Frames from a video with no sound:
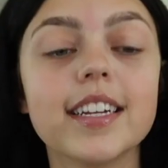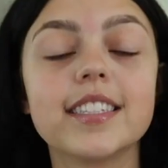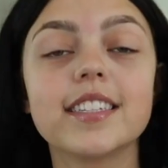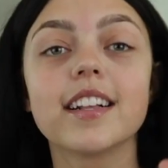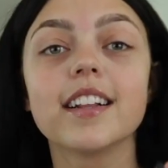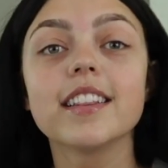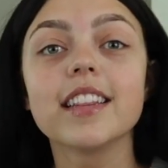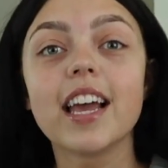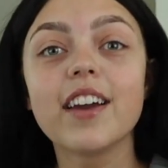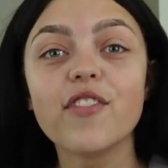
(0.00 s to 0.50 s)
It's
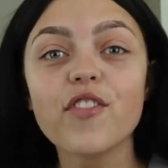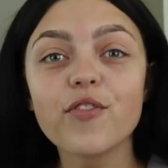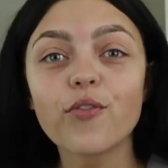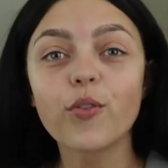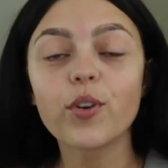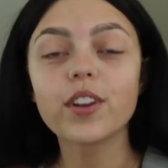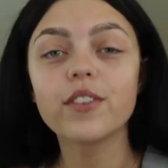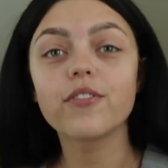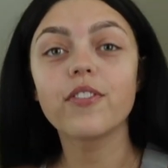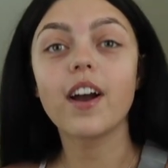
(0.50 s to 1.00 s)

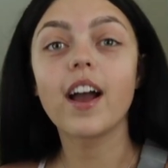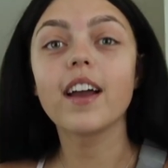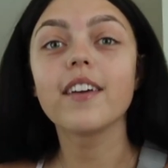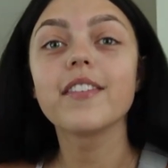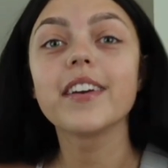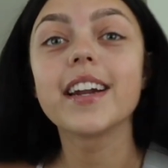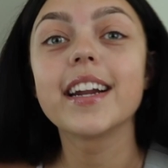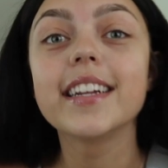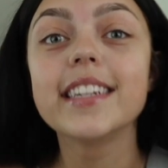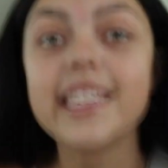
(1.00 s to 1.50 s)
11:45
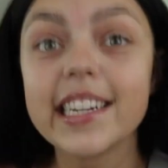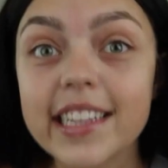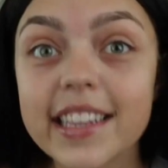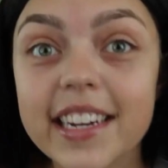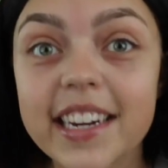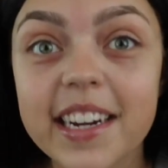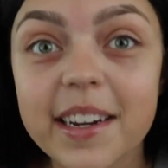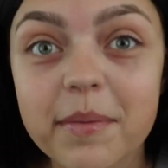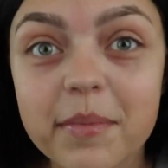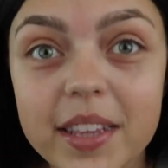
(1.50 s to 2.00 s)
and I did the
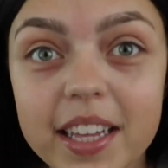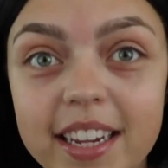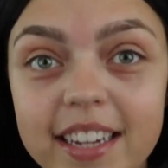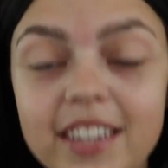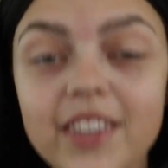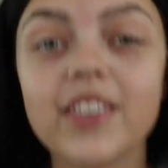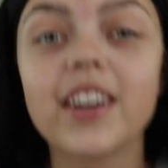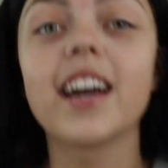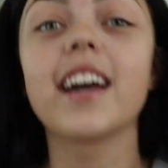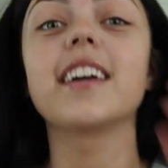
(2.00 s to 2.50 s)
damn
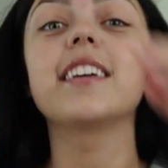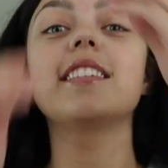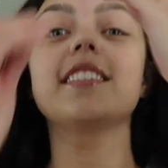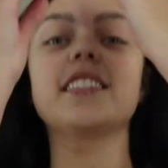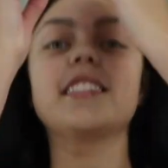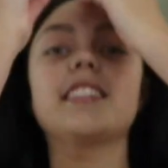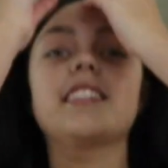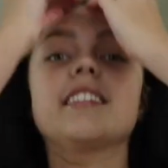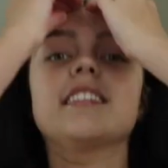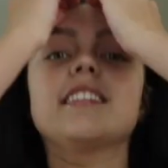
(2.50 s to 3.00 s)
thing. You guys,
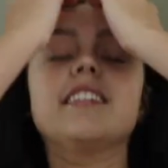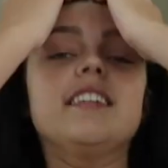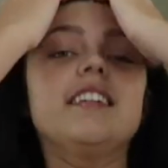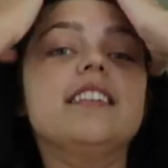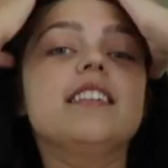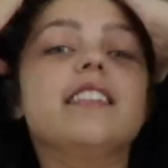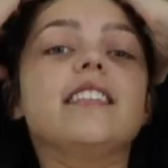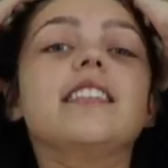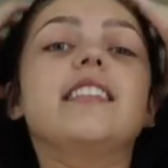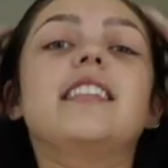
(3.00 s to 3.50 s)

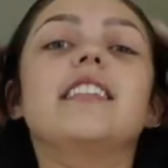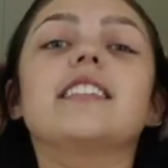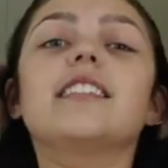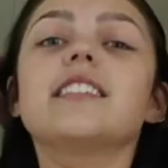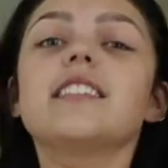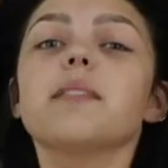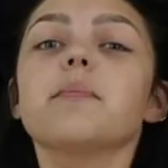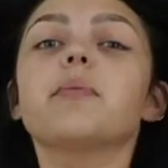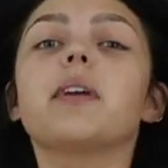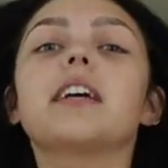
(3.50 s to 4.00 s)
this
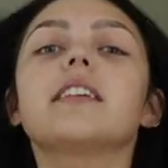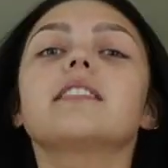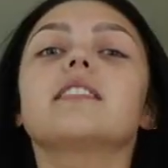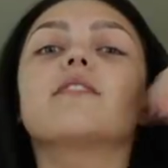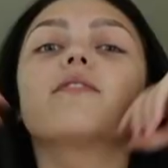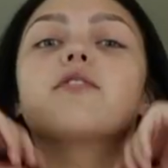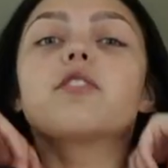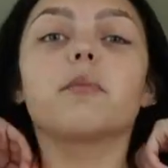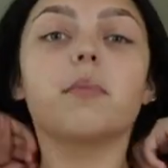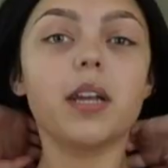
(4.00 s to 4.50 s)
is
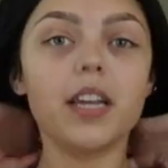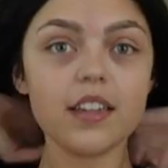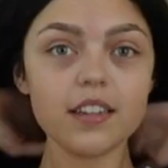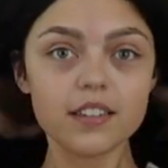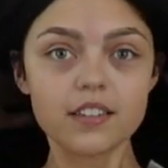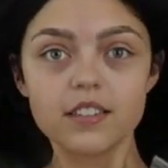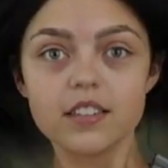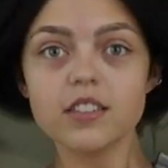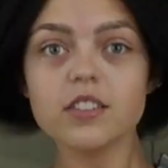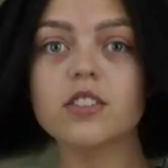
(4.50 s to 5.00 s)
impressive for me.